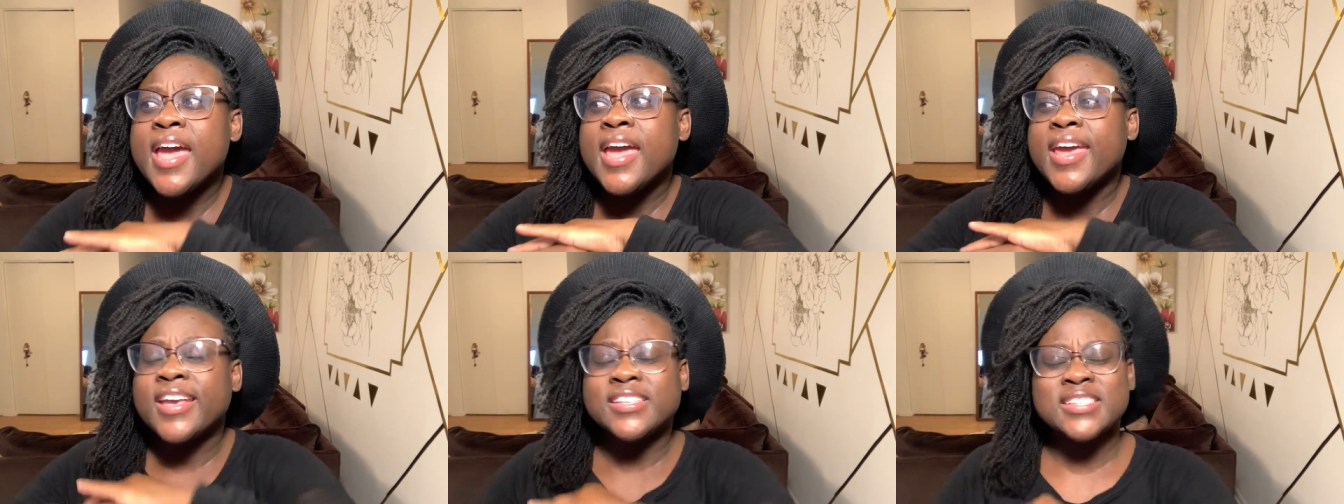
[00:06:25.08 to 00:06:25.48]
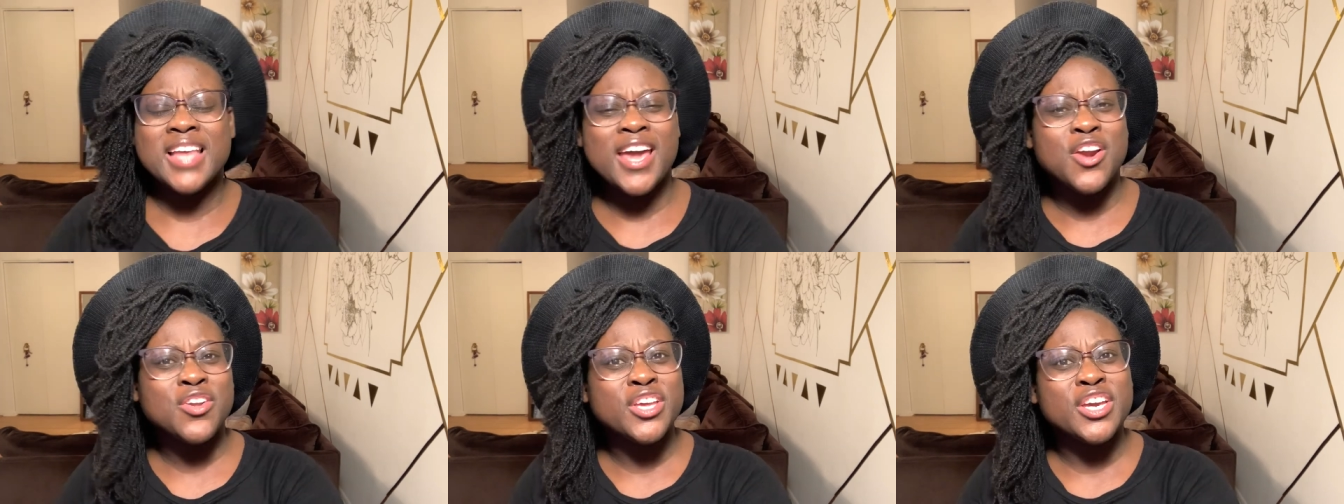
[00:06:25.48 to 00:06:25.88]
it's not
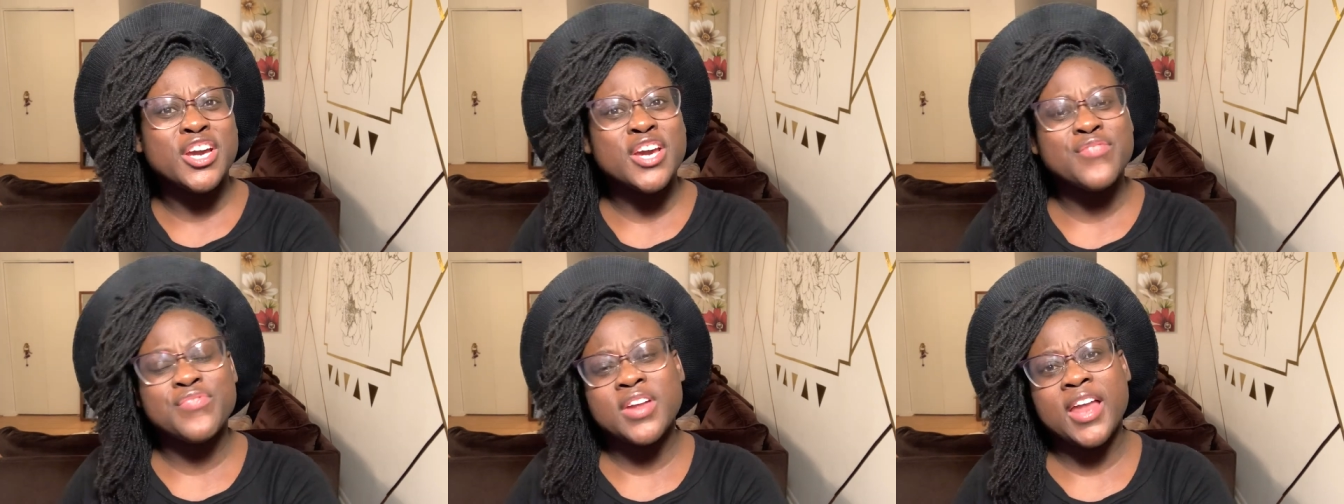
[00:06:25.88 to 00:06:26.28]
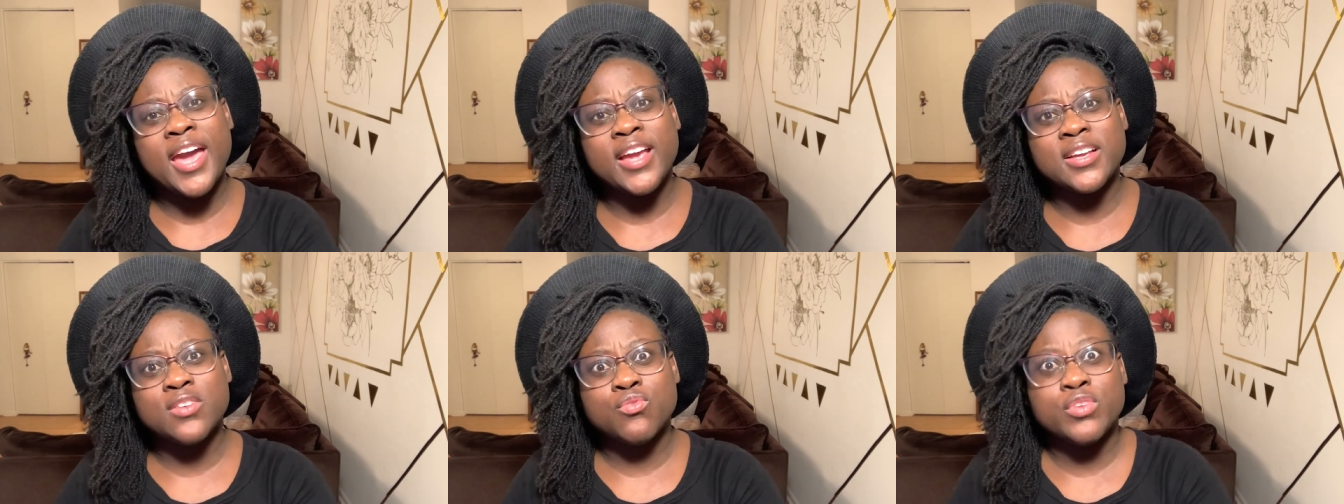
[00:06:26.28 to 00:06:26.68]
only good for
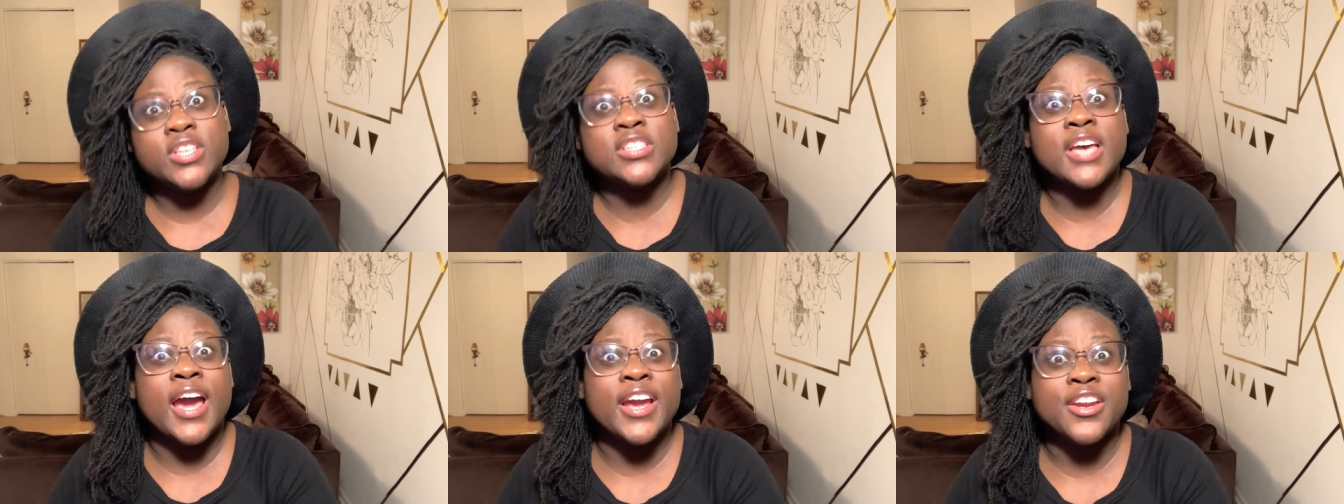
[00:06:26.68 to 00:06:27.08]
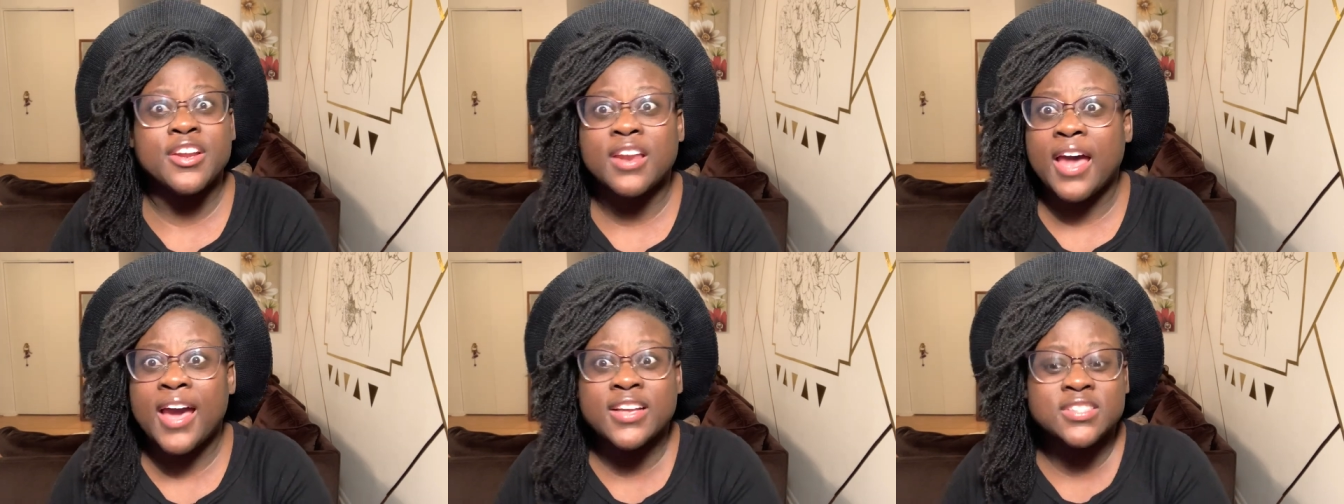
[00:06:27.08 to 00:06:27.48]
like retying
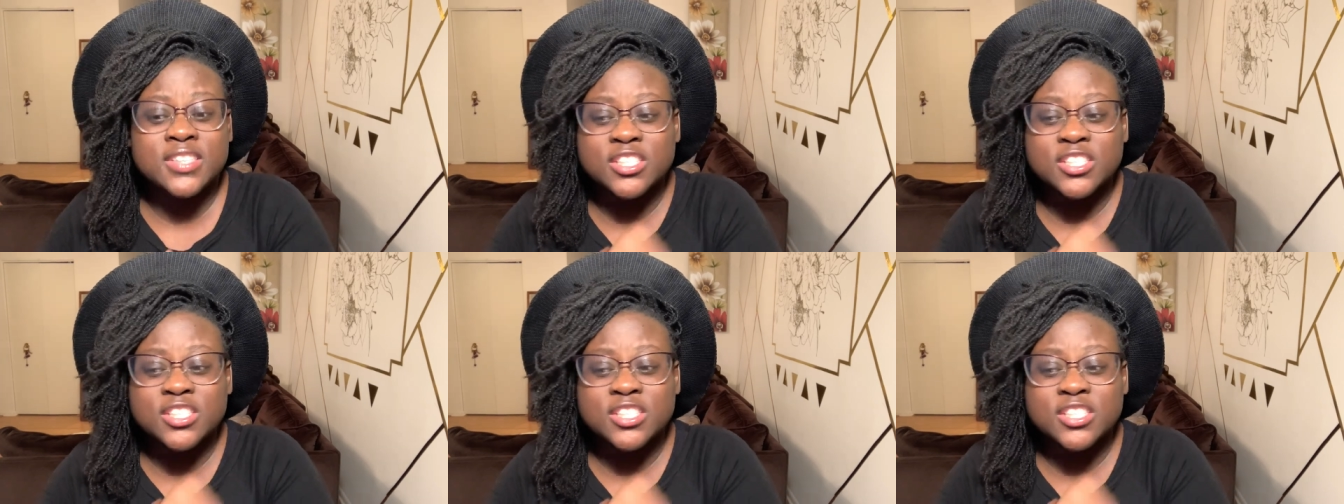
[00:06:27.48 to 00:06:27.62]
your locs,